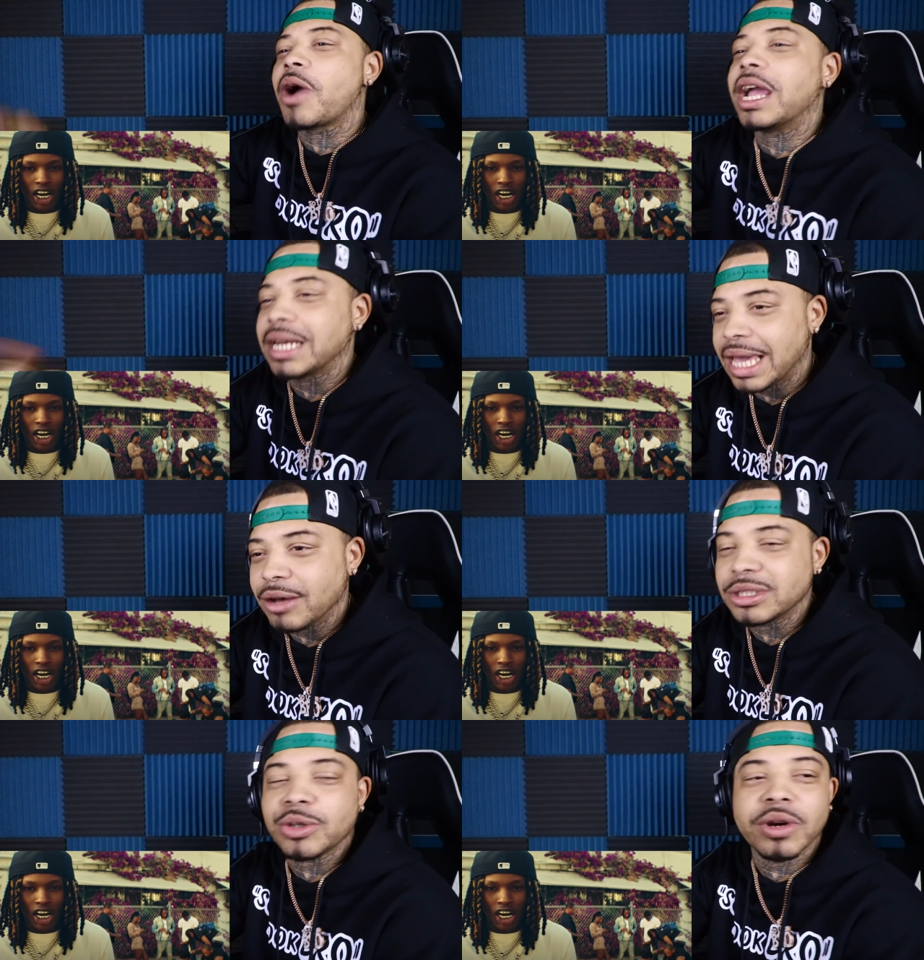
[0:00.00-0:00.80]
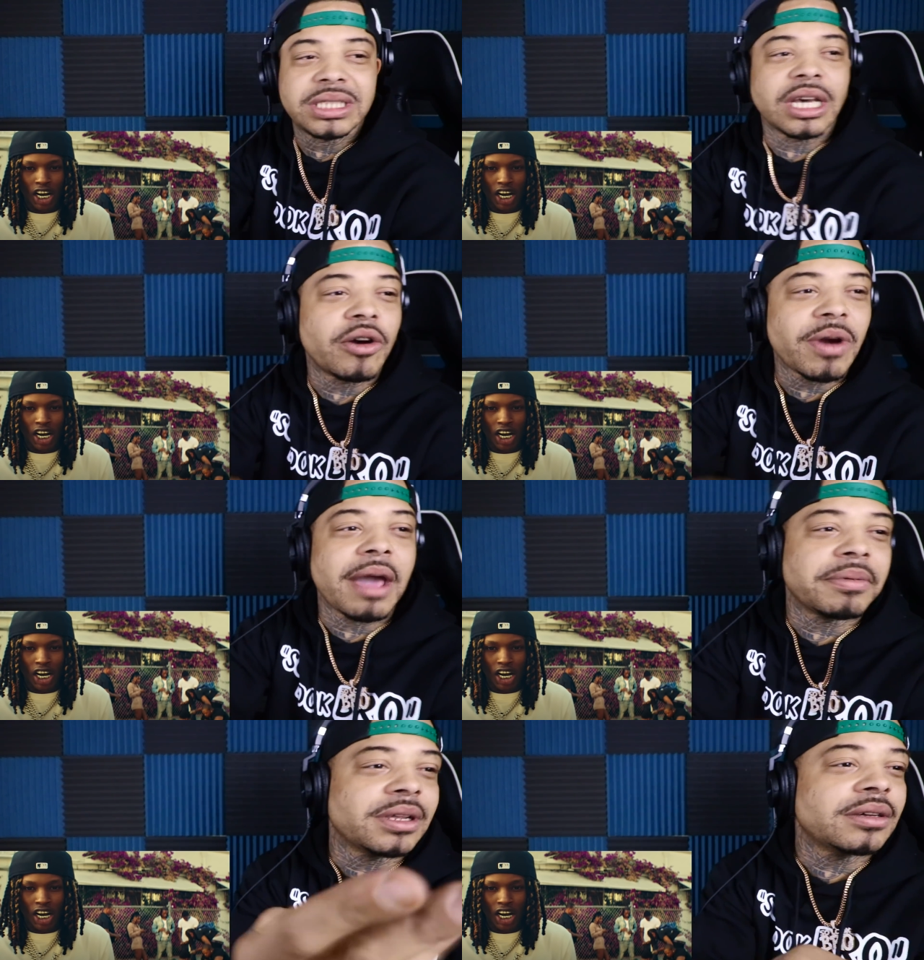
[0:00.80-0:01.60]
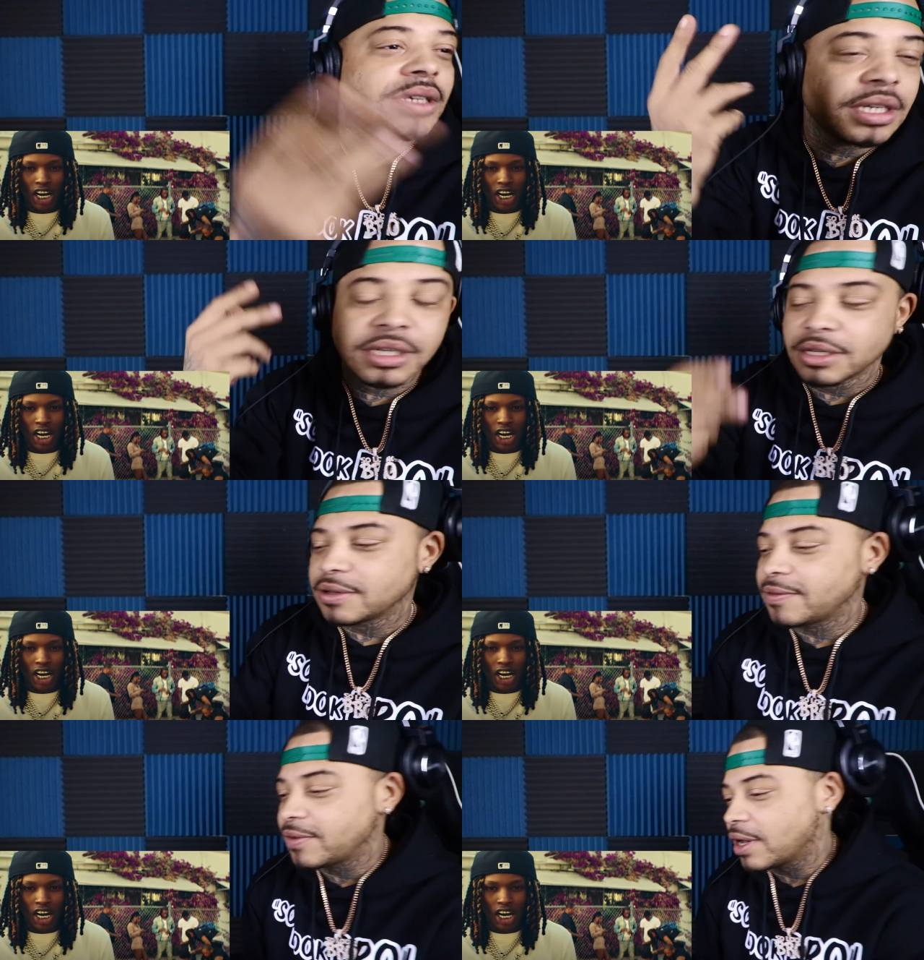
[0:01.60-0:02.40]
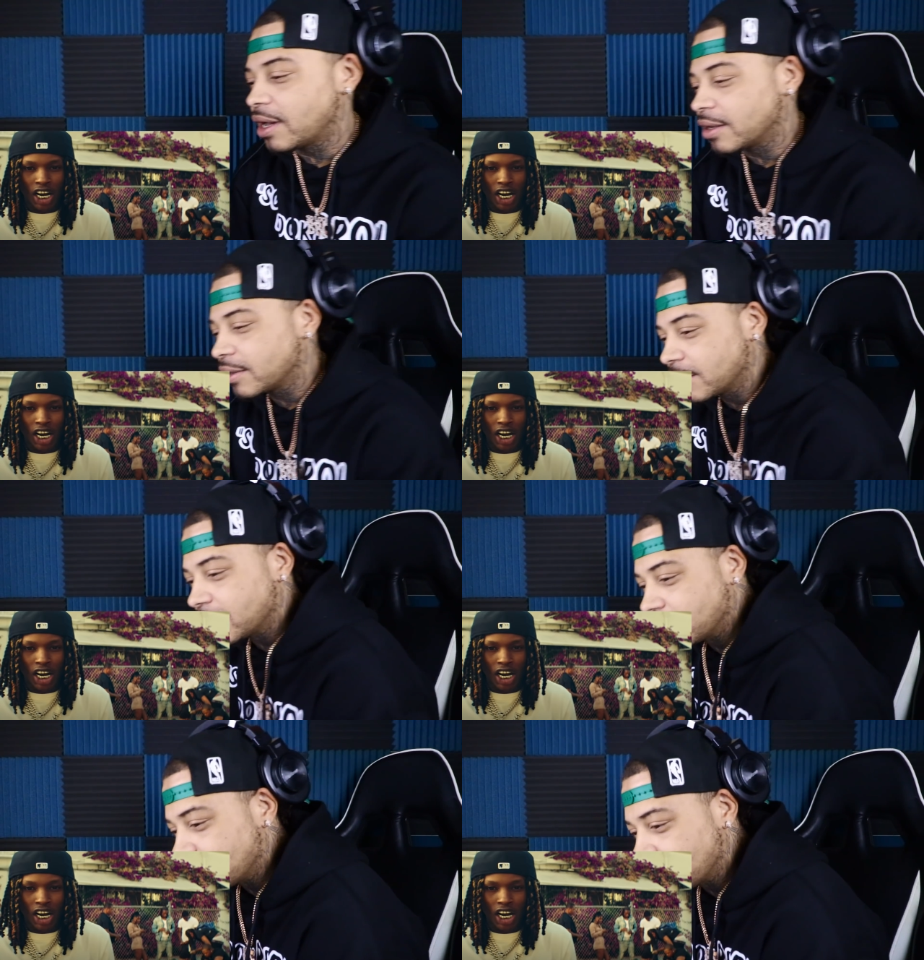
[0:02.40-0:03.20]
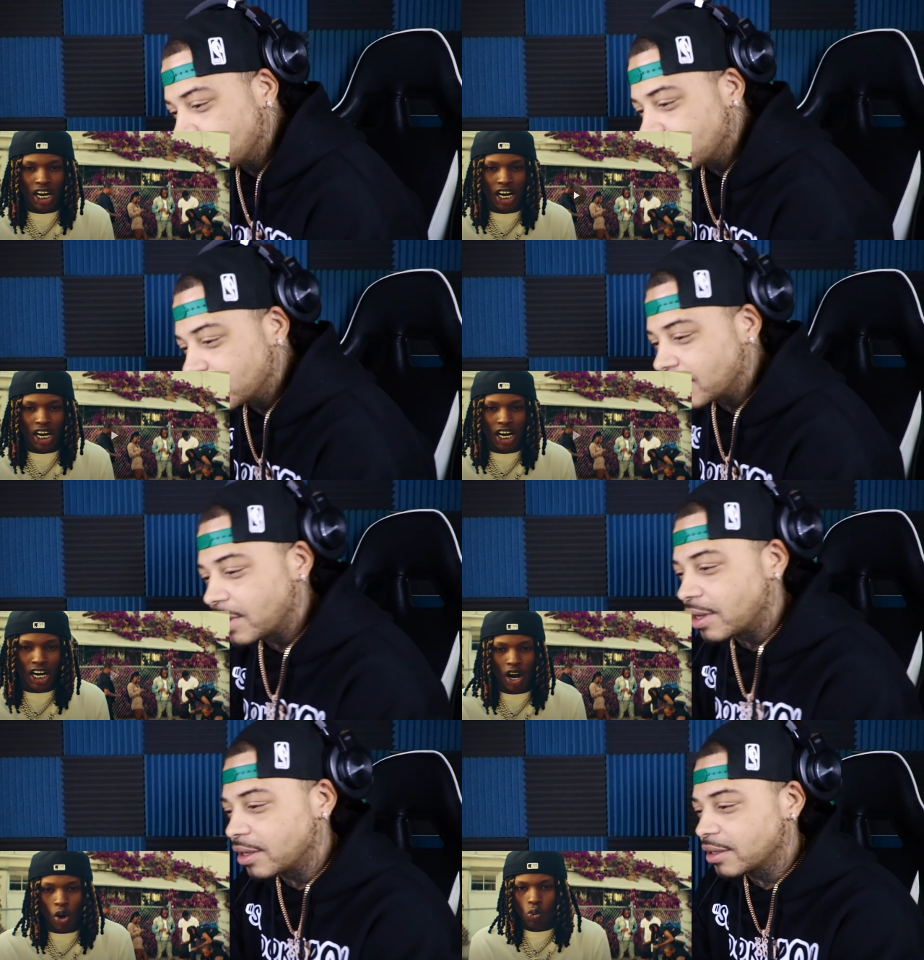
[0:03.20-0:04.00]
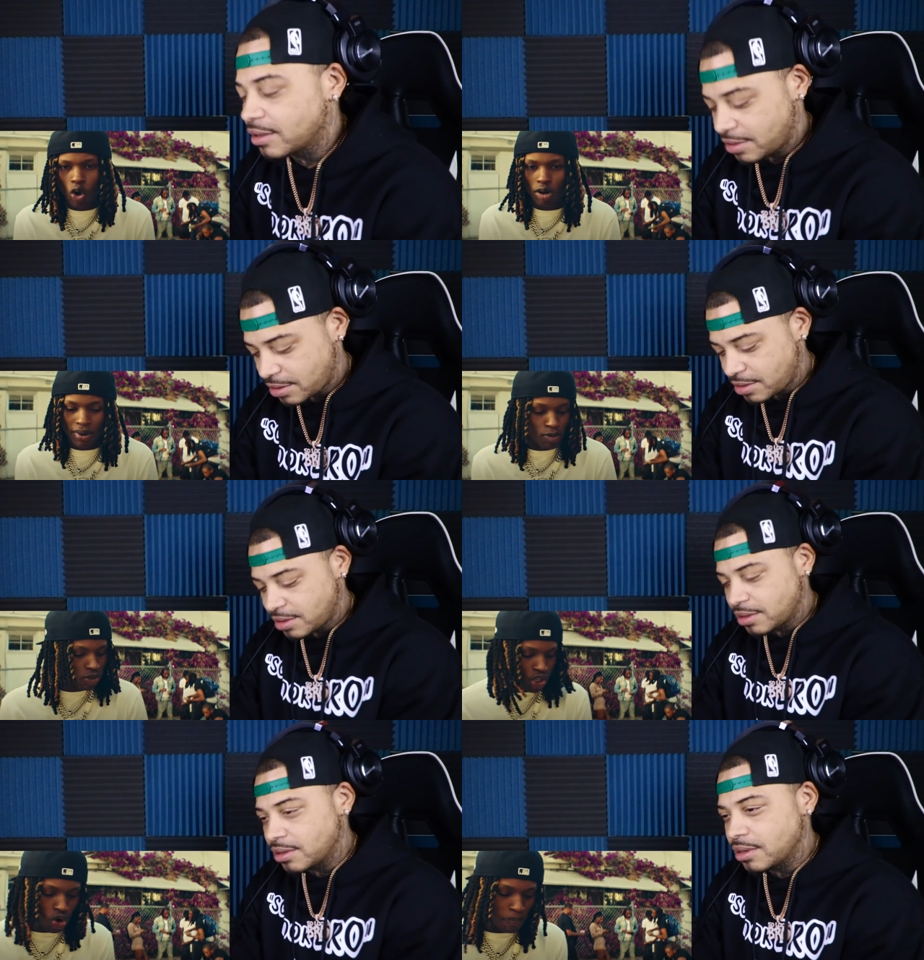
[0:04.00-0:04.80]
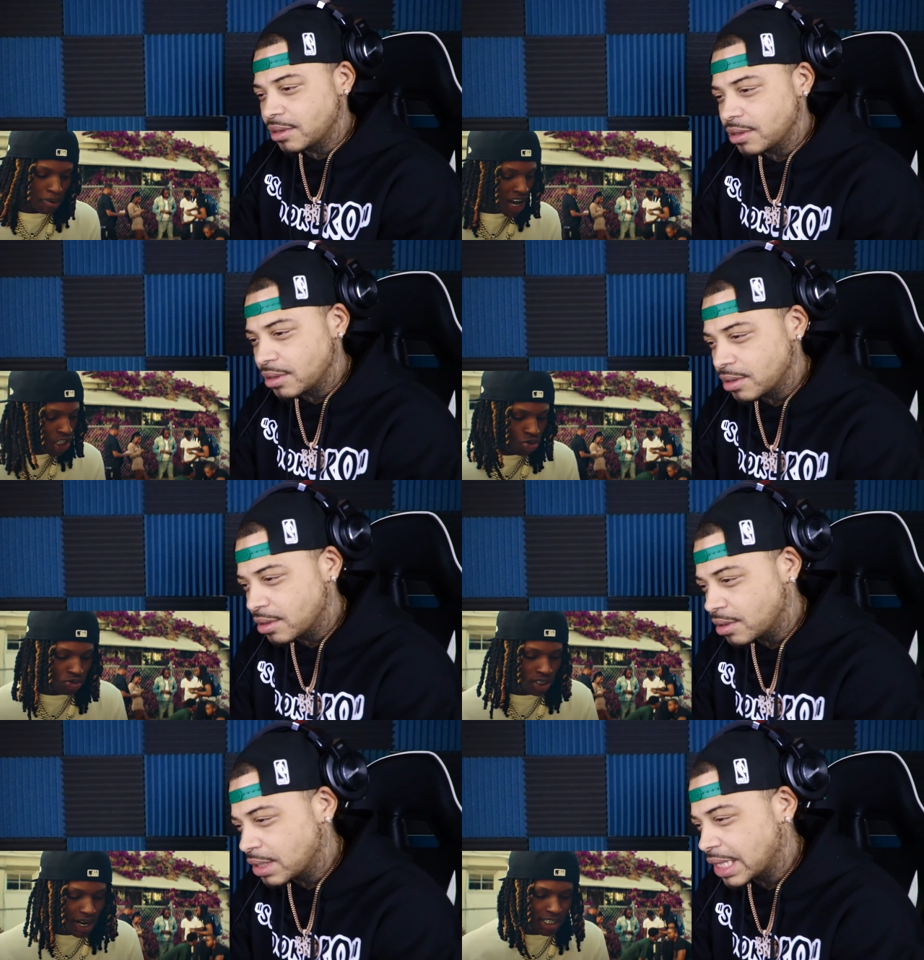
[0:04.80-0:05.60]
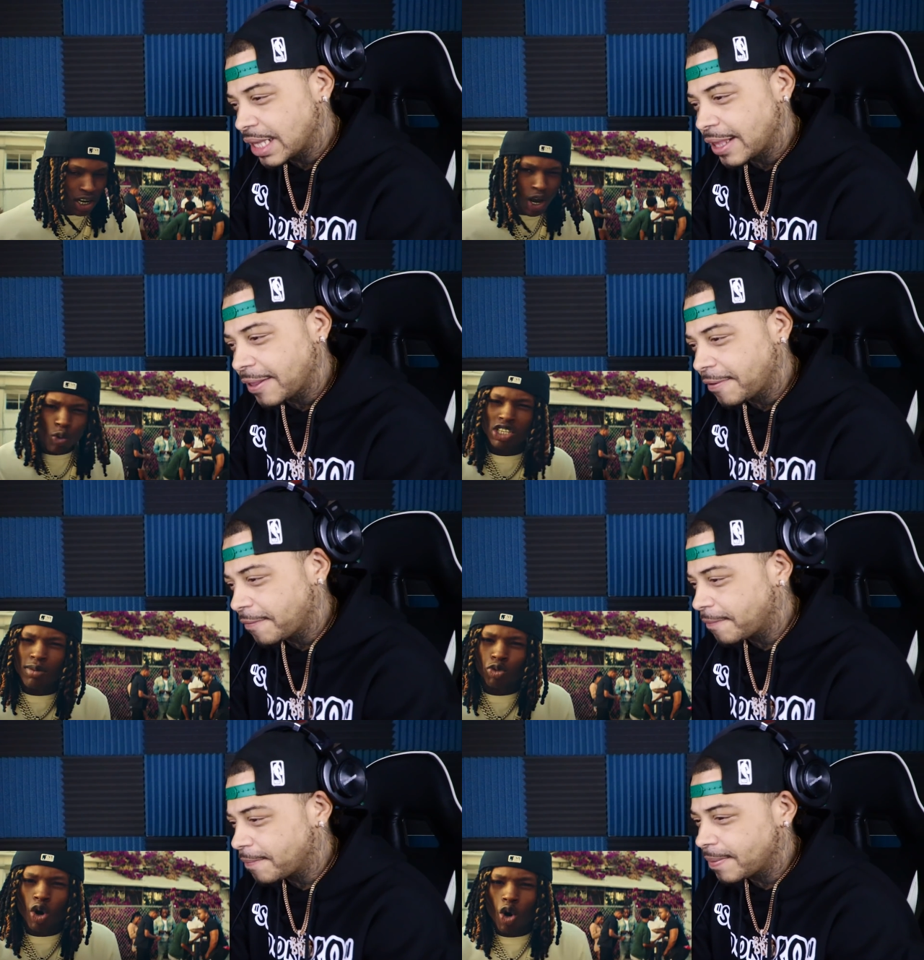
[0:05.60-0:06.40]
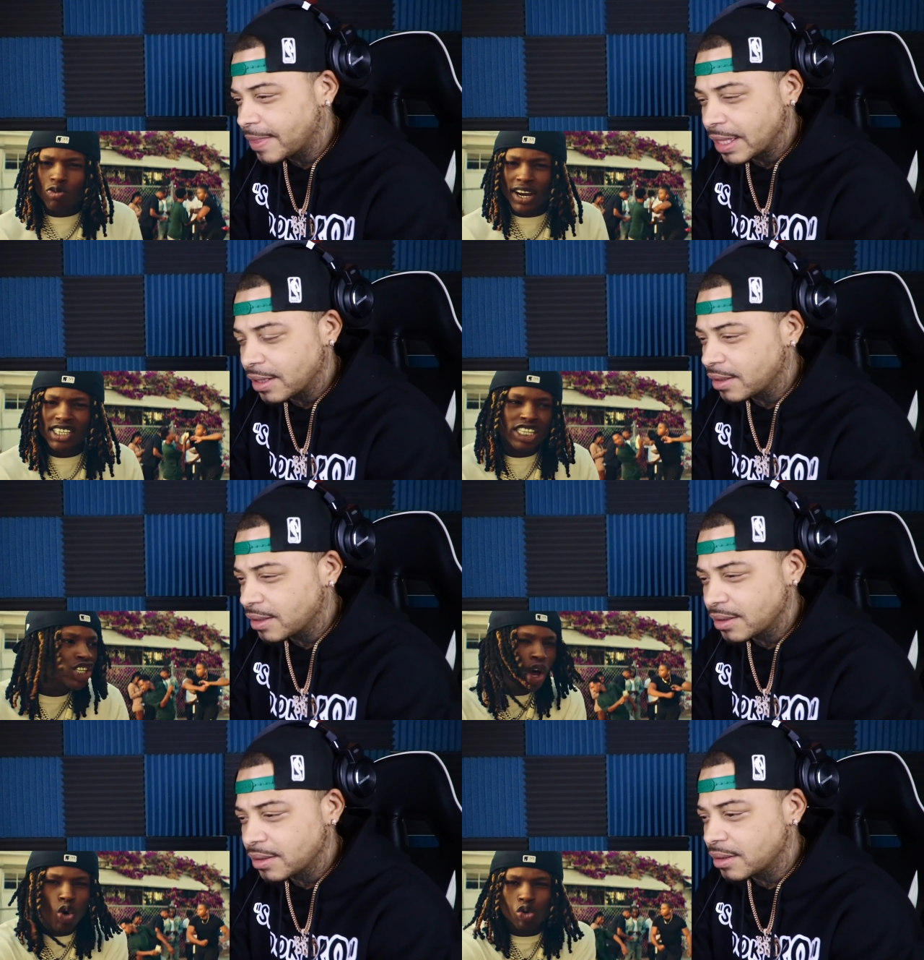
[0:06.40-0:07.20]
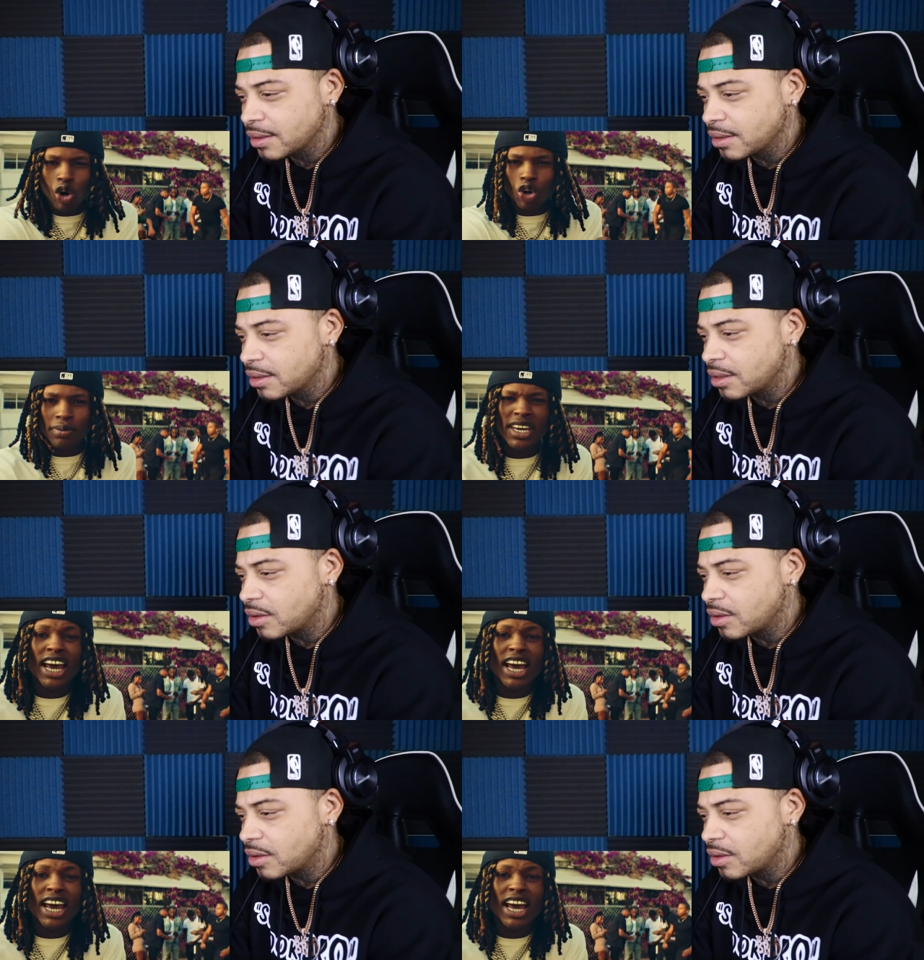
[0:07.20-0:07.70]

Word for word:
Speaker 1: right now. Storytelling rapping. Fuck.
Speaker 2: Uh was on the block shooting dice when some grown nigga just stole on me.